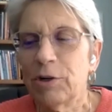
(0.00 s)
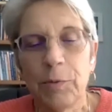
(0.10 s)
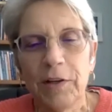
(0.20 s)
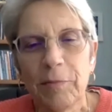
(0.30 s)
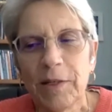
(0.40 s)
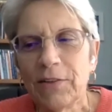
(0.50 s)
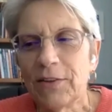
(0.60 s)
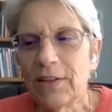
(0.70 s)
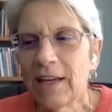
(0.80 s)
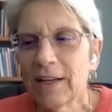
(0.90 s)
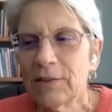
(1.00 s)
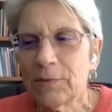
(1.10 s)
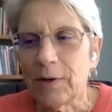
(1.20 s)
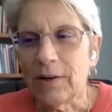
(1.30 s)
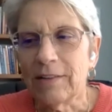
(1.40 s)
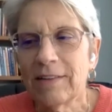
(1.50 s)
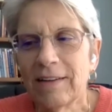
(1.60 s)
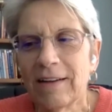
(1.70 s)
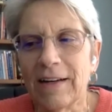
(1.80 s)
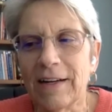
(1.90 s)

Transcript: Which brings me to the next one.